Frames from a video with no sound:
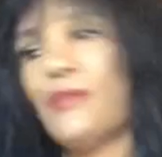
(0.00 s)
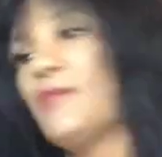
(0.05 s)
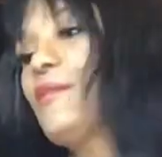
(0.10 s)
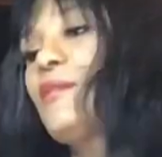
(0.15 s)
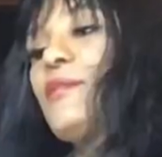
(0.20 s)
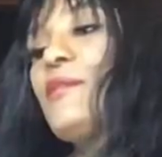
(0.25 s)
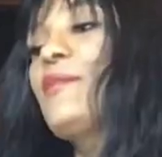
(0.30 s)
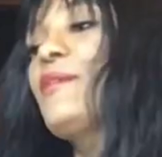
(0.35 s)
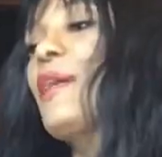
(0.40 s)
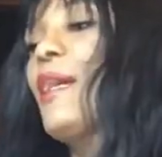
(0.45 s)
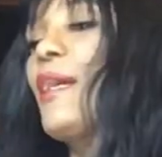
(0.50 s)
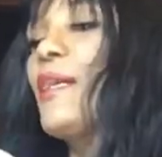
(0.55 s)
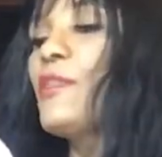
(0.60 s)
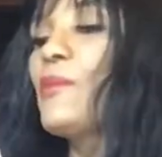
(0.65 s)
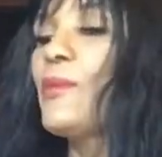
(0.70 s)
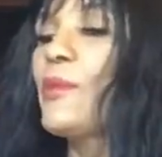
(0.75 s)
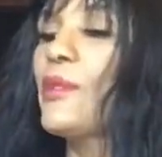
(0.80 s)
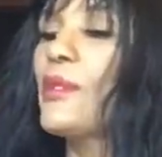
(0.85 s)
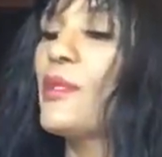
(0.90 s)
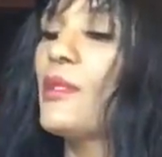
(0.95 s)
So guys,
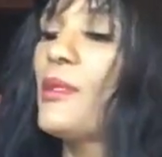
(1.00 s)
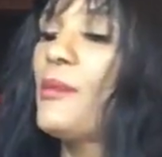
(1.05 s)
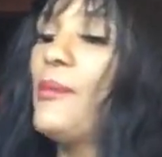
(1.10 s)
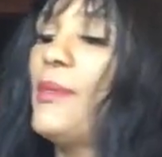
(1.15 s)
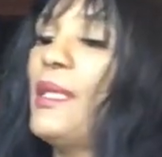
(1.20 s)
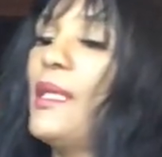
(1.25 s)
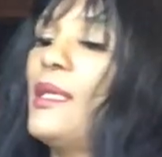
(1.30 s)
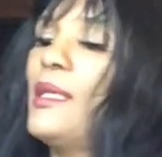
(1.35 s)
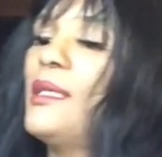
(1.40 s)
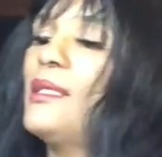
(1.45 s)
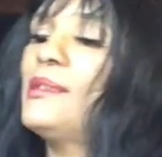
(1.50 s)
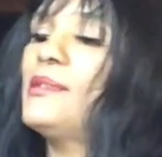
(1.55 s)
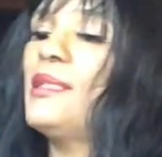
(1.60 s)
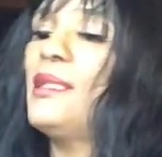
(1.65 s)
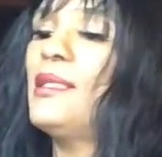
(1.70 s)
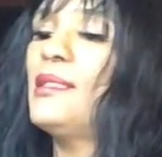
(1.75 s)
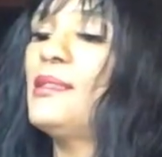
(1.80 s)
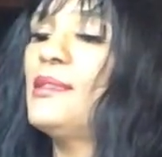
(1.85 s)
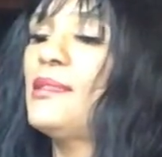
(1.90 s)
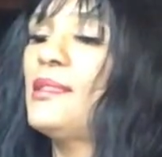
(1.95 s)
we are going to make us
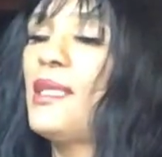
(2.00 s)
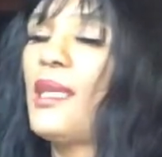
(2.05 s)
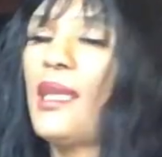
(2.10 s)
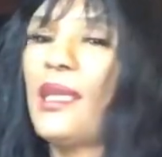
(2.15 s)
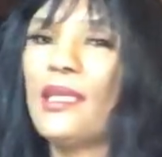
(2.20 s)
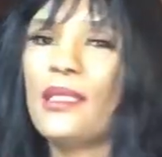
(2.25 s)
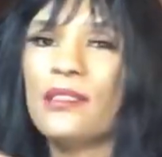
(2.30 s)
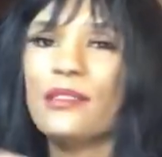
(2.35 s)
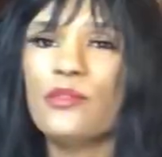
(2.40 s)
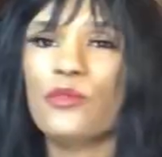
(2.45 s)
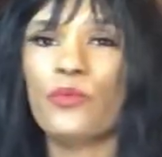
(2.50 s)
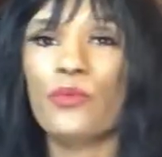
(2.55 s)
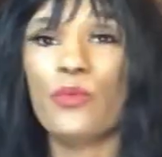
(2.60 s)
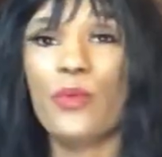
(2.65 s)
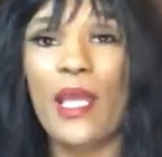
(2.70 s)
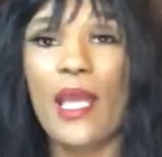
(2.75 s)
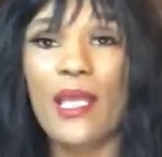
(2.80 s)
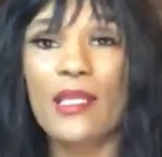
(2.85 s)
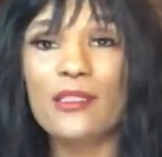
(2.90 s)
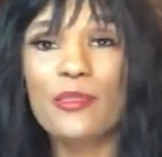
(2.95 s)
a nice
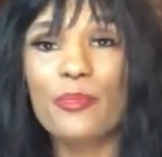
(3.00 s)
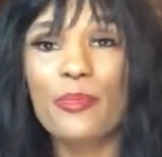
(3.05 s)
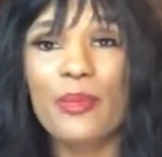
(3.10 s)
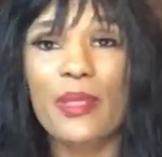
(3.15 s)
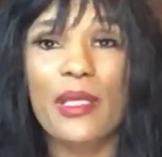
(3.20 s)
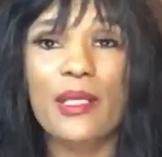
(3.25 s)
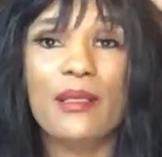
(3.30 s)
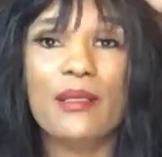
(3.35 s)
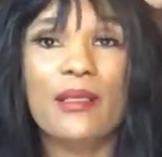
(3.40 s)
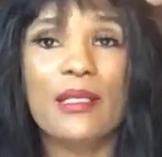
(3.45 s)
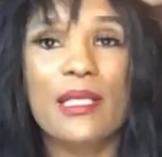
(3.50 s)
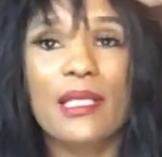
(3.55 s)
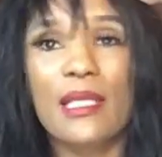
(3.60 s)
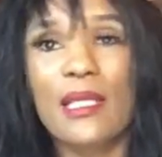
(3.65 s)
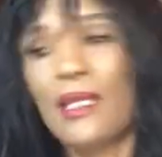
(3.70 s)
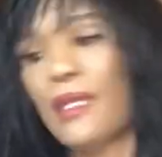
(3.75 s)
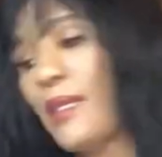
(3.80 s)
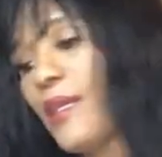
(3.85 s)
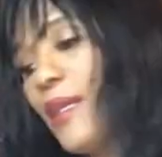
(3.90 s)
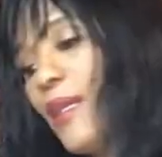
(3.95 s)
raspberry
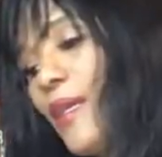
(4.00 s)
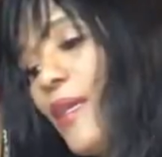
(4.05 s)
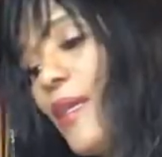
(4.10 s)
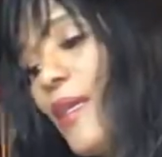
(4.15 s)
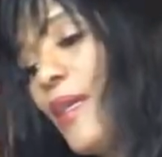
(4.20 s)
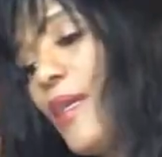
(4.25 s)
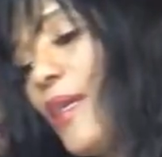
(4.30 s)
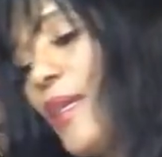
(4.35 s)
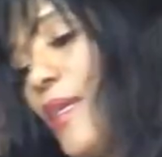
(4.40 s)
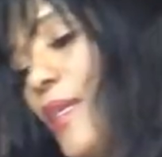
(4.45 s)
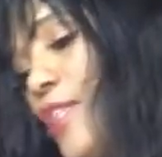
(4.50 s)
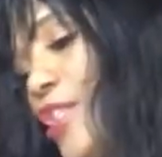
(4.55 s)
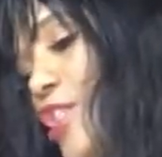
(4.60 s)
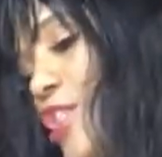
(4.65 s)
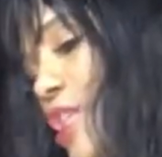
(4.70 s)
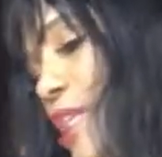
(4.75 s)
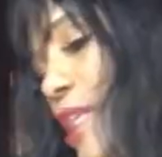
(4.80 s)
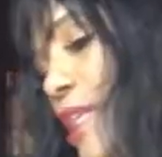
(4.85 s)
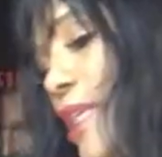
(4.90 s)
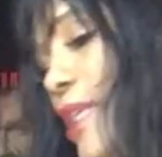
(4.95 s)

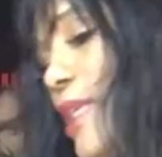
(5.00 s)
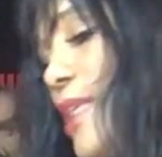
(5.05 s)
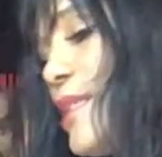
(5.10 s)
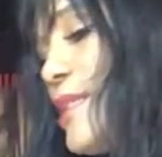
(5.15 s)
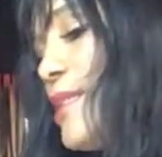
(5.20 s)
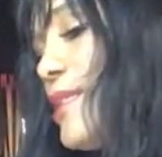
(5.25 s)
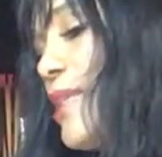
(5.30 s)
cheese